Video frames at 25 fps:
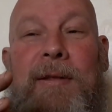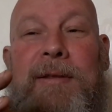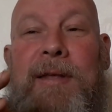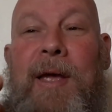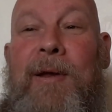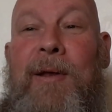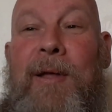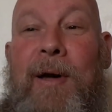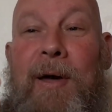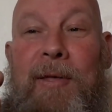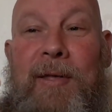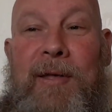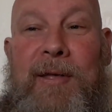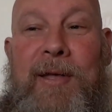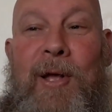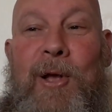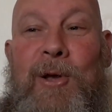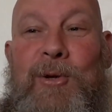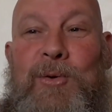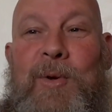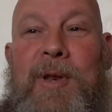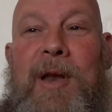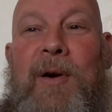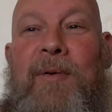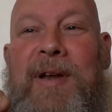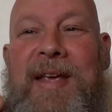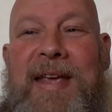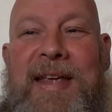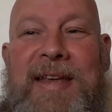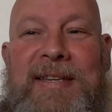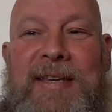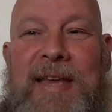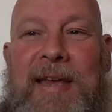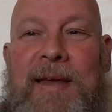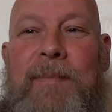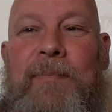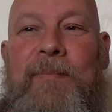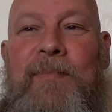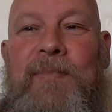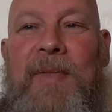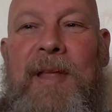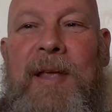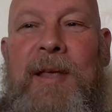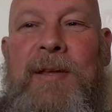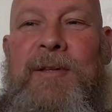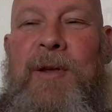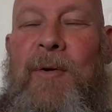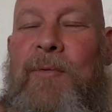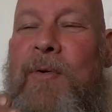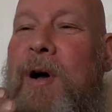I don't like the girls when they're easy.
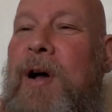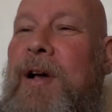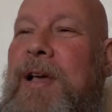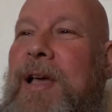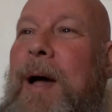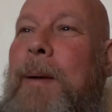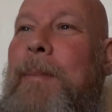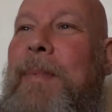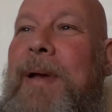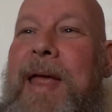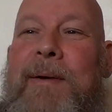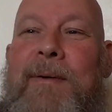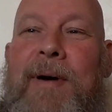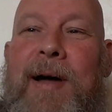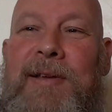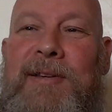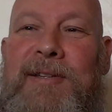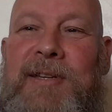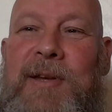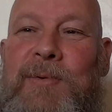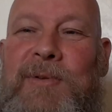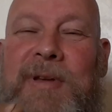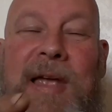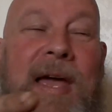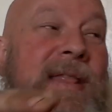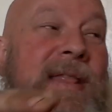So if I come in here, right, she was